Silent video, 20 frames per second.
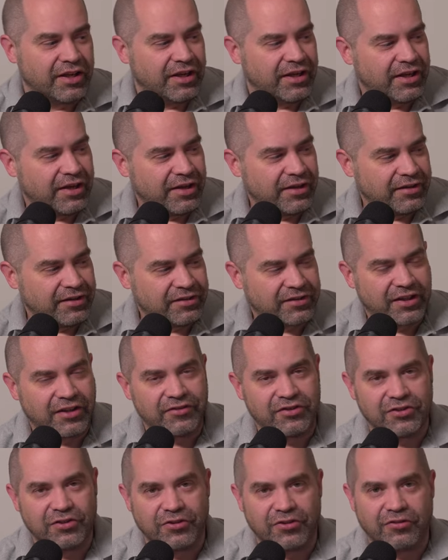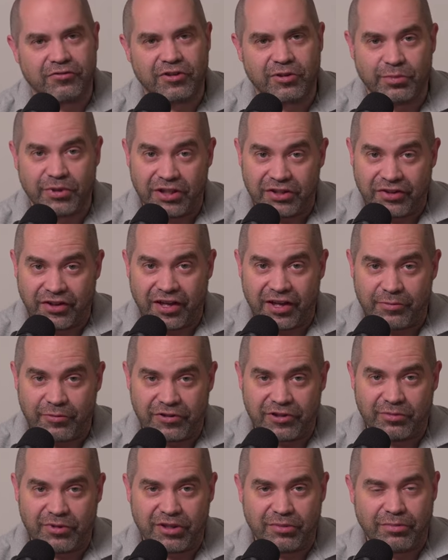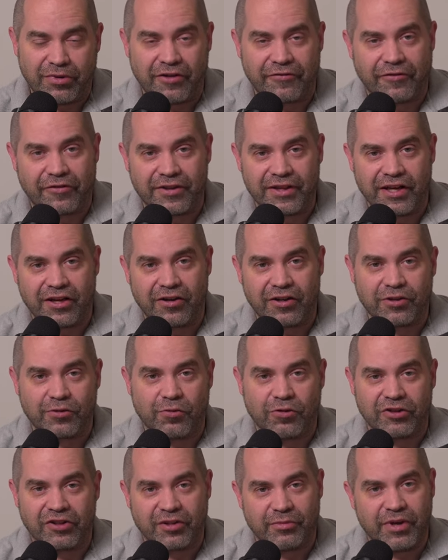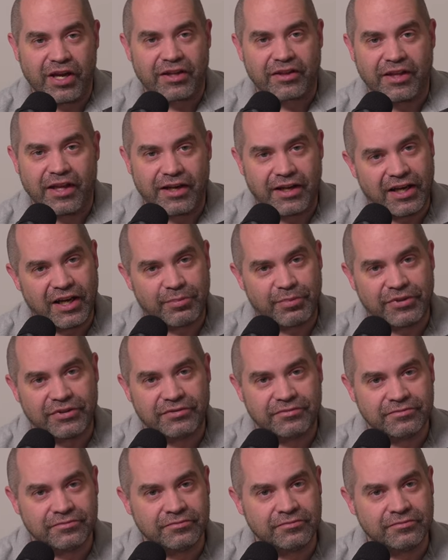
Uh, this gives you a little bit of time, a little bit of buffer there in order to make that happen.